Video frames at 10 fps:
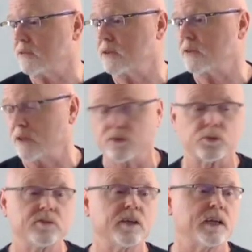than in
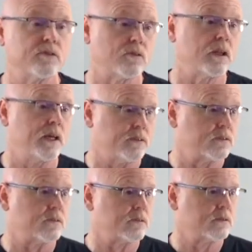three seconds or
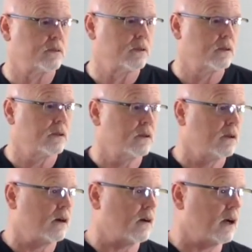less.
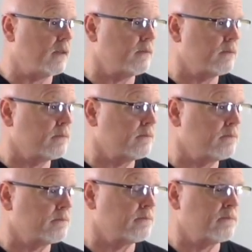All right?
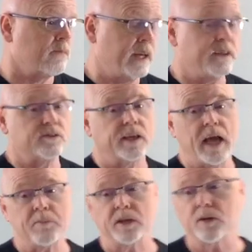That is the
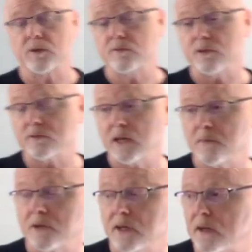capillary refill
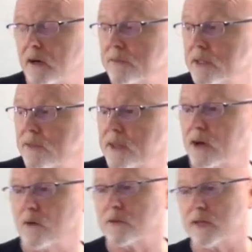time cutoff. Anything
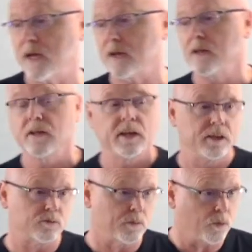over that
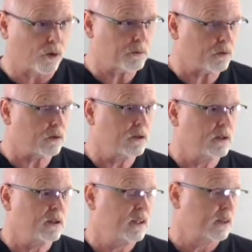is reportable.
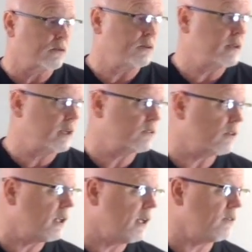Three seconds or
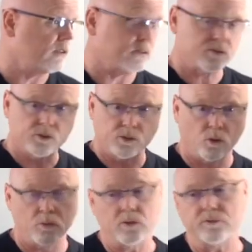less is
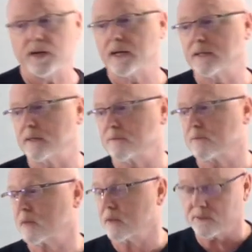normal finding.
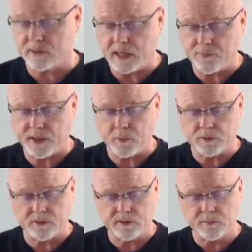Same thing with
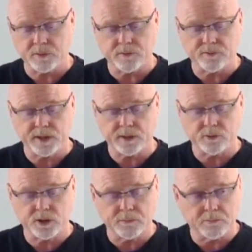the tip of the finger.
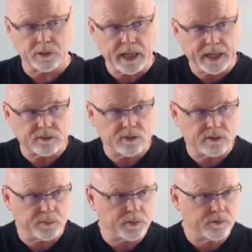You can blanch the
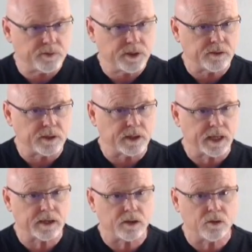tip of the finger and
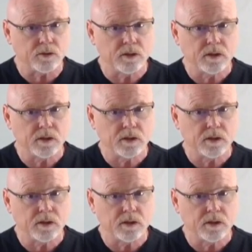let go.